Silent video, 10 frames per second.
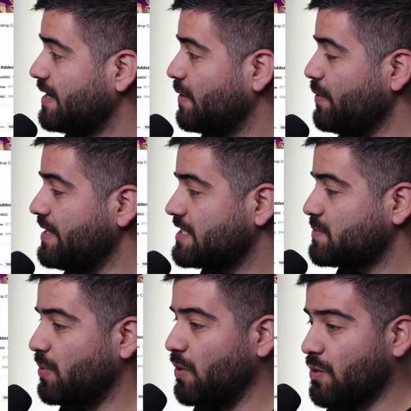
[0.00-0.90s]
we
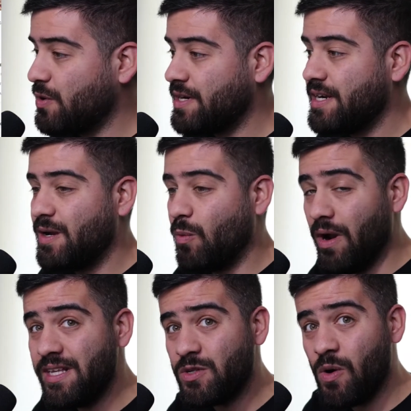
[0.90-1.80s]
explore
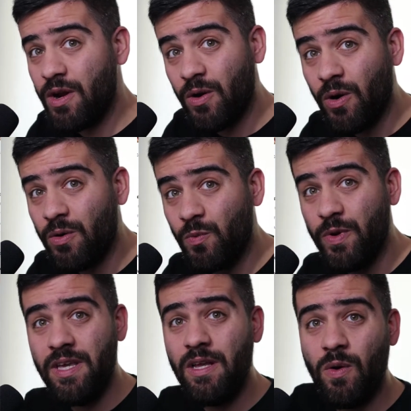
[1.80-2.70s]
what is going on,
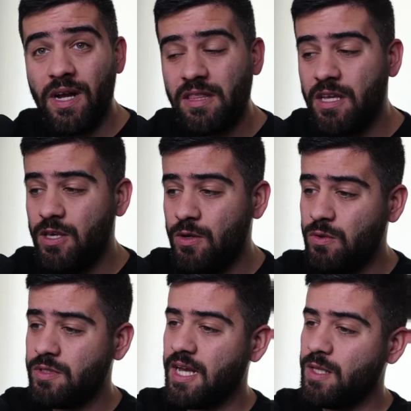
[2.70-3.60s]
we look at the
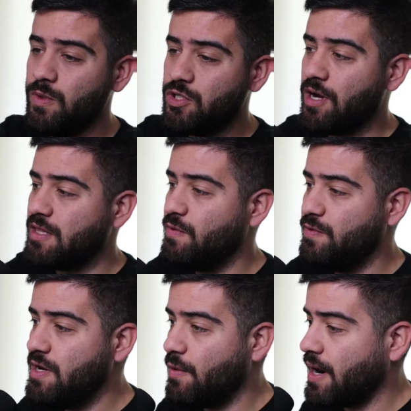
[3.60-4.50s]
news, and we try to
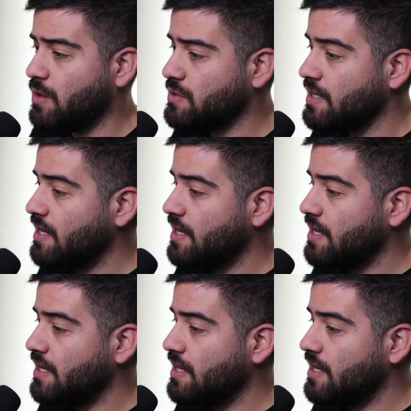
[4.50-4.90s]
figure out